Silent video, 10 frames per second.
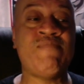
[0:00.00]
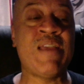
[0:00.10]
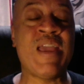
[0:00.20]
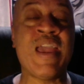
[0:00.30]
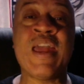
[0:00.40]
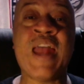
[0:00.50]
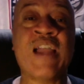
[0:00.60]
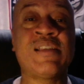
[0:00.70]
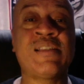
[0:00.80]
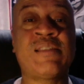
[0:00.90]
And I
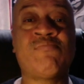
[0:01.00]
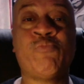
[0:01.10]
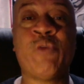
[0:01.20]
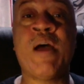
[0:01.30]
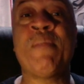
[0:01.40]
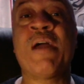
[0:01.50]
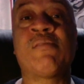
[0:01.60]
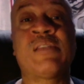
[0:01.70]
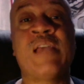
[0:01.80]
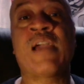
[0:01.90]
can, well, I'm not going
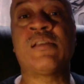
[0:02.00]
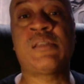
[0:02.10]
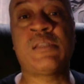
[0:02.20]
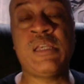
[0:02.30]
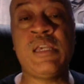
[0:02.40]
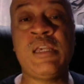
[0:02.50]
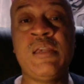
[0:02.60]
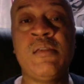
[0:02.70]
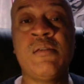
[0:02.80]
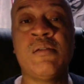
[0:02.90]
to say I could see,